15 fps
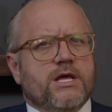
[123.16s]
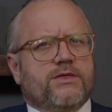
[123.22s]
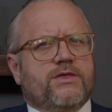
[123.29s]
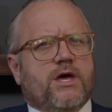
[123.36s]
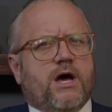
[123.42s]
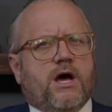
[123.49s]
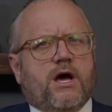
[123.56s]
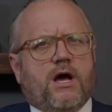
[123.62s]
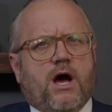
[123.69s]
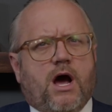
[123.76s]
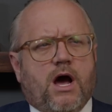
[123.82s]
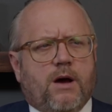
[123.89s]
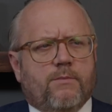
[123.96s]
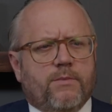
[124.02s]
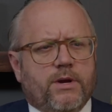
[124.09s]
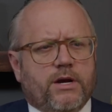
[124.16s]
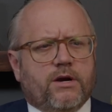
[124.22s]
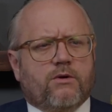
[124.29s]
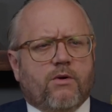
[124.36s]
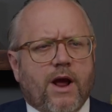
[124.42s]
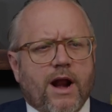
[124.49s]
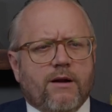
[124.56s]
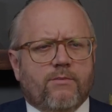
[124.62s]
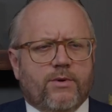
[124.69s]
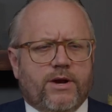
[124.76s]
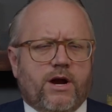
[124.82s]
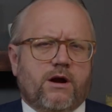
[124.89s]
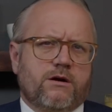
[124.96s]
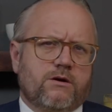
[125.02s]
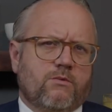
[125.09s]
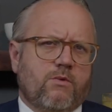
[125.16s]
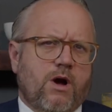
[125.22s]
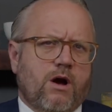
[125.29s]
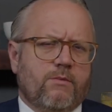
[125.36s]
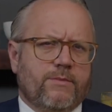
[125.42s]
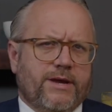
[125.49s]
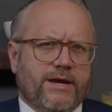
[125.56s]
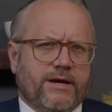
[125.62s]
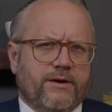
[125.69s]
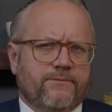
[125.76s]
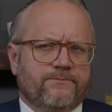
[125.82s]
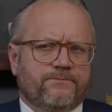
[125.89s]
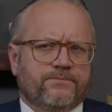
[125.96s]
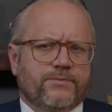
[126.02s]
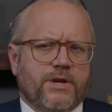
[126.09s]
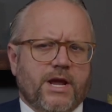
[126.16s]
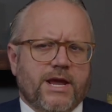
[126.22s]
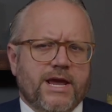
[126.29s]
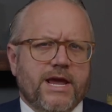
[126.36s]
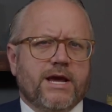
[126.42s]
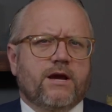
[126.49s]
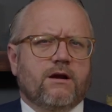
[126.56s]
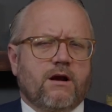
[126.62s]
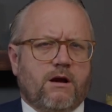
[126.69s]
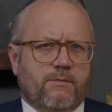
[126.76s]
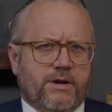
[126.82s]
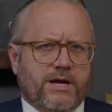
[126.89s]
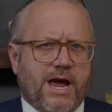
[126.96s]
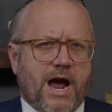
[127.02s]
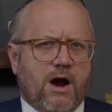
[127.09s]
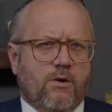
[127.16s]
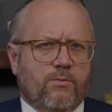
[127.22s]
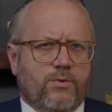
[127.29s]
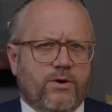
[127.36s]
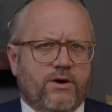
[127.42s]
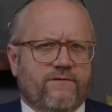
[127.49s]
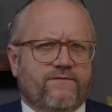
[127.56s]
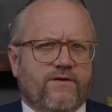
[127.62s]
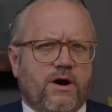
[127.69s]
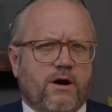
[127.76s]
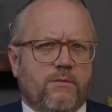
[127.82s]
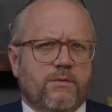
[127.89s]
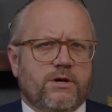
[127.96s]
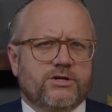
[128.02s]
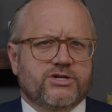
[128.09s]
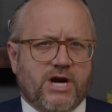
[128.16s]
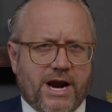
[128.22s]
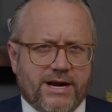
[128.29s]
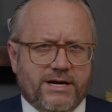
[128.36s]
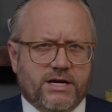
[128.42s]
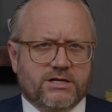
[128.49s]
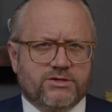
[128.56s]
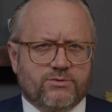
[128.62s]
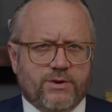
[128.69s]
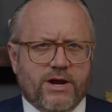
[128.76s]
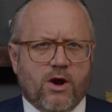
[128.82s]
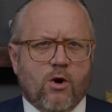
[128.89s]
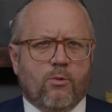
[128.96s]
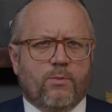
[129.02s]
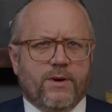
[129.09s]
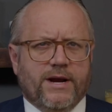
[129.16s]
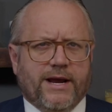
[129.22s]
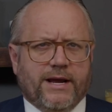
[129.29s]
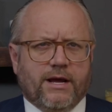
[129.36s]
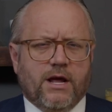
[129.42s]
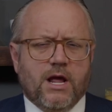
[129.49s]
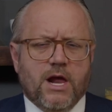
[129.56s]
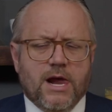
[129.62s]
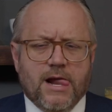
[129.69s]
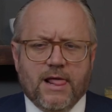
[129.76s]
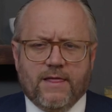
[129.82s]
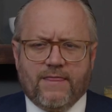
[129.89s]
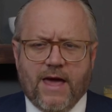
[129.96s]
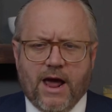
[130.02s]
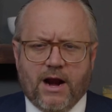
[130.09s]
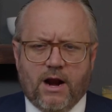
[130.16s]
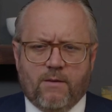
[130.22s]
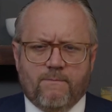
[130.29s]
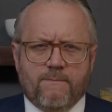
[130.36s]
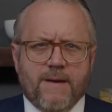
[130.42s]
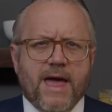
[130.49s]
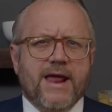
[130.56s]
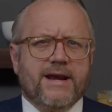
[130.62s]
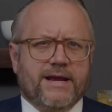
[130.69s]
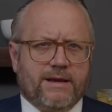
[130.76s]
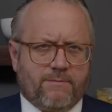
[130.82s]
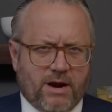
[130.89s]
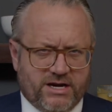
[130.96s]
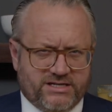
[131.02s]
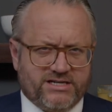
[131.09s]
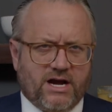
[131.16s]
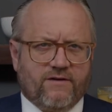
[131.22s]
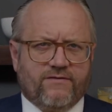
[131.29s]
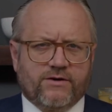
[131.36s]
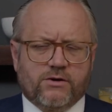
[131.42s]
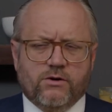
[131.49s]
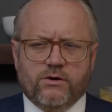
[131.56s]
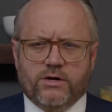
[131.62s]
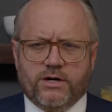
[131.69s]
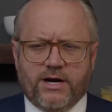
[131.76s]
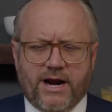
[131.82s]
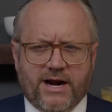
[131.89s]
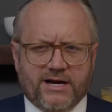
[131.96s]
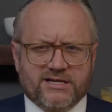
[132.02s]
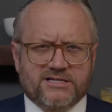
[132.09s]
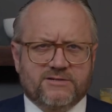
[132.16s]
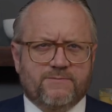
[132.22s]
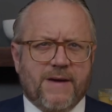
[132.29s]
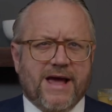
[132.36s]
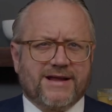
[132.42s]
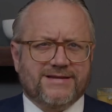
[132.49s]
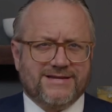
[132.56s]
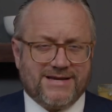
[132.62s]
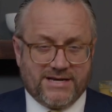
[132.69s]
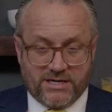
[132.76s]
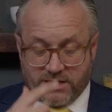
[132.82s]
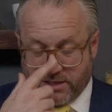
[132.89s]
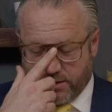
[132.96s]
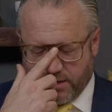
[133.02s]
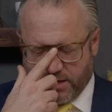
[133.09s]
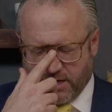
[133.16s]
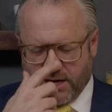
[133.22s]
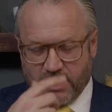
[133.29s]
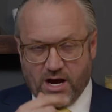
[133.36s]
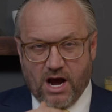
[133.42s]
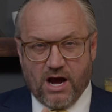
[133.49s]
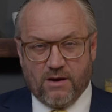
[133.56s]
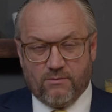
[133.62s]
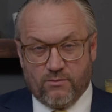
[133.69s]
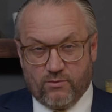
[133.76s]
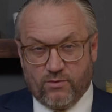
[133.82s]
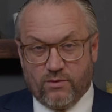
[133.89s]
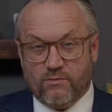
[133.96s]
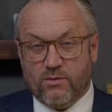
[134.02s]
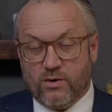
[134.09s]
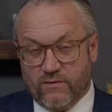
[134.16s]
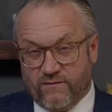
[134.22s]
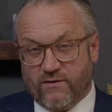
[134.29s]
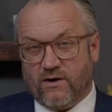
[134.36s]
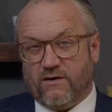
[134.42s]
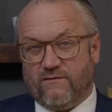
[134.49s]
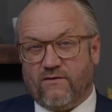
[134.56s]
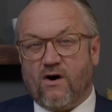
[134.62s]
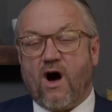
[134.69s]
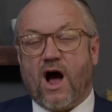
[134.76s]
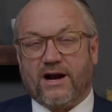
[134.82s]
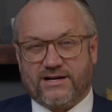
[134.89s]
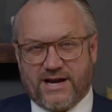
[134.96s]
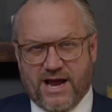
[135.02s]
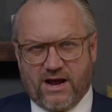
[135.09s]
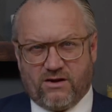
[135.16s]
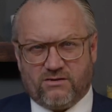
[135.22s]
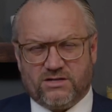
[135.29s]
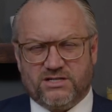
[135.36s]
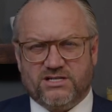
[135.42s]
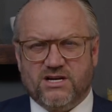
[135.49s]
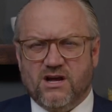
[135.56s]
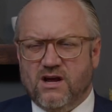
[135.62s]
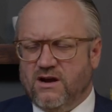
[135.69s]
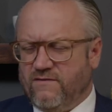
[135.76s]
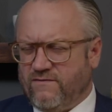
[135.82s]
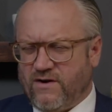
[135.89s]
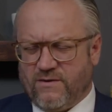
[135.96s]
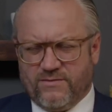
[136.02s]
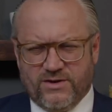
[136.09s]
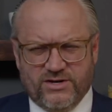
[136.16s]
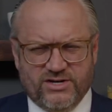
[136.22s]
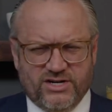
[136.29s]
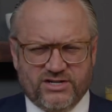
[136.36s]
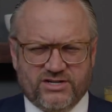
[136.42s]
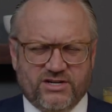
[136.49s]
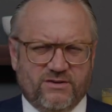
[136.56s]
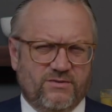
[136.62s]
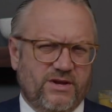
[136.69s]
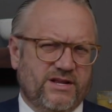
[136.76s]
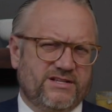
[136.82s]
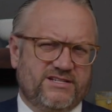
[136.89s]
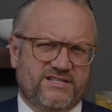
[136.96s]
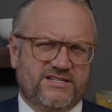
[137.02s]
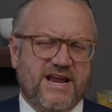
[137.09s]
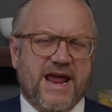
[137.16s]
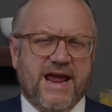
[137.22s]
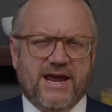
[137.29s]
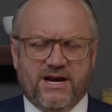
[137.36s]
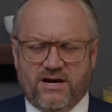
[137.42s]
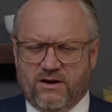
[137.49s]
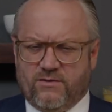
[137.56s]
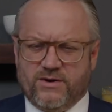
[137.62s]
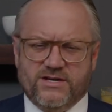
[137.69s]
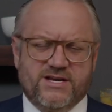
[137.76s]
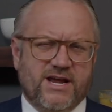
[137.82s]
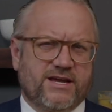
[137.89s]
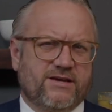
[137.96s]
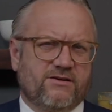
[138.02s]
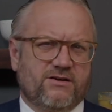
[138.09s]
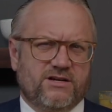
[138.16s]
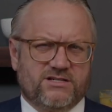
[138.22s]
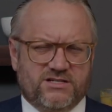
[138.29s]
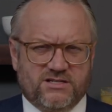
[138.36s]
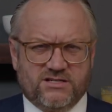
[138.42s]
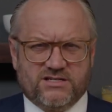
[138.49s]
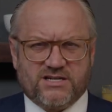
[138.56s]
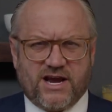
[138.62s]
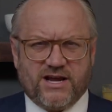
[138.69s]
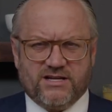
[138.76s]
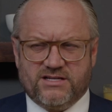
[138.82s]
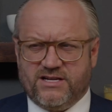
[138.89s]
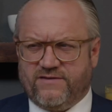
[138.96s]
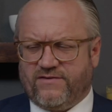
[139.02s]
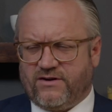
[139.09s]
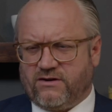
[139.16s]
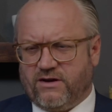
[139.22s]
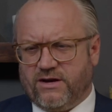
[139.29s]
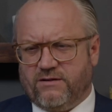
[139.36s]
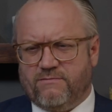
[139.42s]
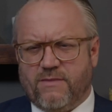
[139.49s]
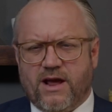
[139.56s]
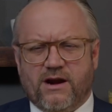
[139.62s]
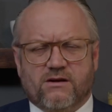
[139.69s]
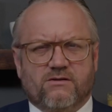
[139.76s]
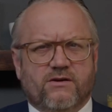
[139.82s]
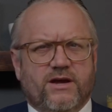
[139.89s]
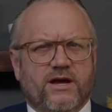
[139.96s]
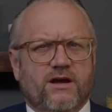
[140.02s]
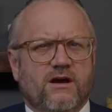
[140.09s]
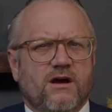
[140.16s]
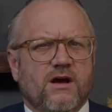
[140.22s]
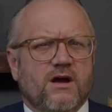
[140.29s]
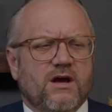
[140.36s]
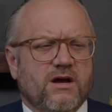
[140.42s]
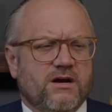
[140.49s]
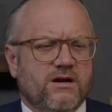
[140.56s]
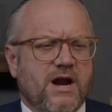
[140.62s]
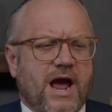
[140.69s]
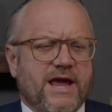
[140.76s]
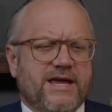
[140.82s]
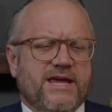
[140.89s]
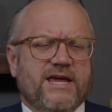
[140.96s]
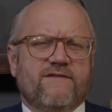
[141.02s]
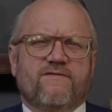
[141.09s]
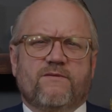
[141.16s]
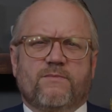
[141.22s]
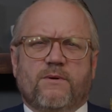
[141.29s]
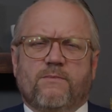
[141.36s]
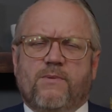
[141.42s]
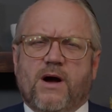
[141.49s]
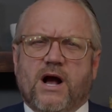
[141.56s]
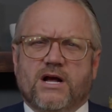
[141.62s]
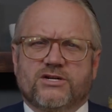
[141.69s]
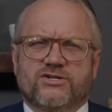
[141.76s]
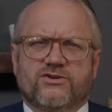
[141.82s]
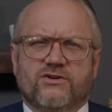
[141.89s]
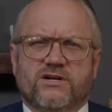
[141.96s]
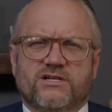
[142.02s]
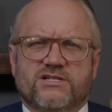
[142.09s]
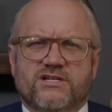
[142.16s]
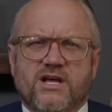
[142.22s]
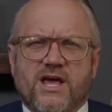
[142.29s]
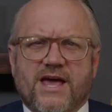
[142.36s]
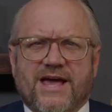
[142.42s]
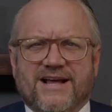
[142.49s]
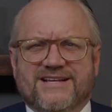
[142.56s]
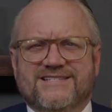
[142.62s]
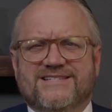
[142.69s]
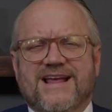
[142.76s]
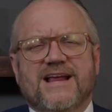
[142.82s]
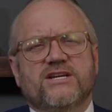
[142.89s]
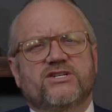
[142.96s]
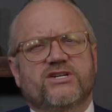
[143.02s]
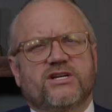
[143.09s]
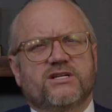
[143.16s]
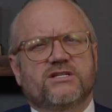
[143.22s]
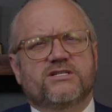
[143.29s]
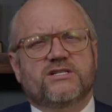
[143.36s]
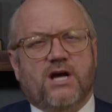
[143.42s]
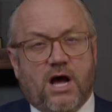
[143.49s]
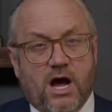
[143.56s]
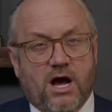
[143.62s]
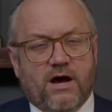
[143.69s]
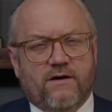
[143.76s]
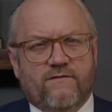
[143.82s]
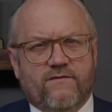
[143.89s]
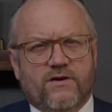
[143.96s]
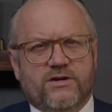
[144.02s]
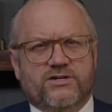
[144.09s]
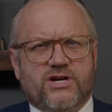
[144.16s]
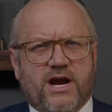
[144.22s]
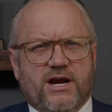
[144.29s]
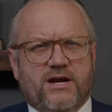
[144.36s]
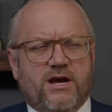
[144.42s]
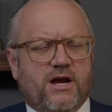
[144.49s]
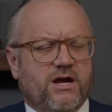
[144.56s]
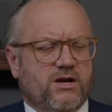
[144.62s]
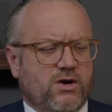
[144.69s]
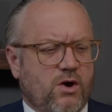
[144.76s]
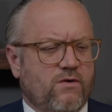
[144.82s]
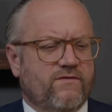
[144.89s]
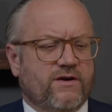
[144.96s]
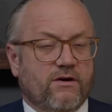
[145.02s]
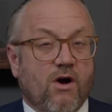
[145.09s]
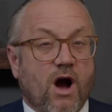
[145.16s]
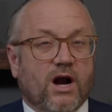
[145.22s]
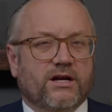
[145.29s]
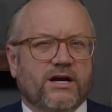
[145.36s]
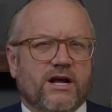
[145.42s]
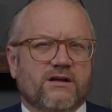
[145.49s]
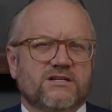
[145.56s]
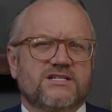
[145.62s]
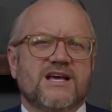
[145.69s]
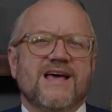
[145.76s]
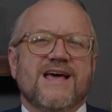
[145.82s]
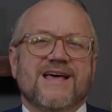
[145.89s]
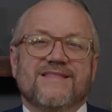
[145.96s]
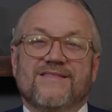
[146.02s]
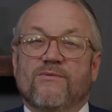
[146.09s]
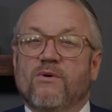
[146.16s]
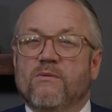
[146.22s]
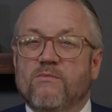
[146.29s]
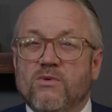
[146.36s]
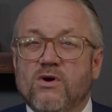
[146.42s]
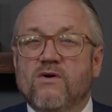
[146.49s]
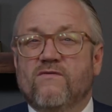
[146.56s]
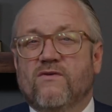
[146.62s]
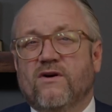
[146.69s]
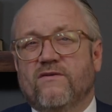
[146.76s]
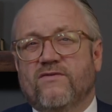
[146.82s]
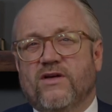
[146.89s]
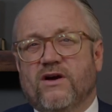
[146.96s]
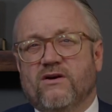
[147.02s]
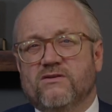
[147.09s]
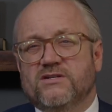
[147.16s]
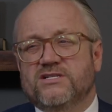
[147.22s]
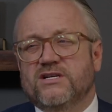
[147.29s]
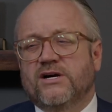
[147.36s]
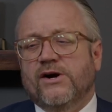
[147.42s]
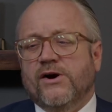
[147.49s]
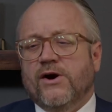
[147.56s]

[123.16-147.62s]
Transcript: the um, incredibly underwhelming economic output from China's reopening that many, myself included, had expected the um, removal of lockdowns from the just insane and ridiculous and scientifically and medically naive and preposterous extensions of China COVID lockdowns, the removal of those,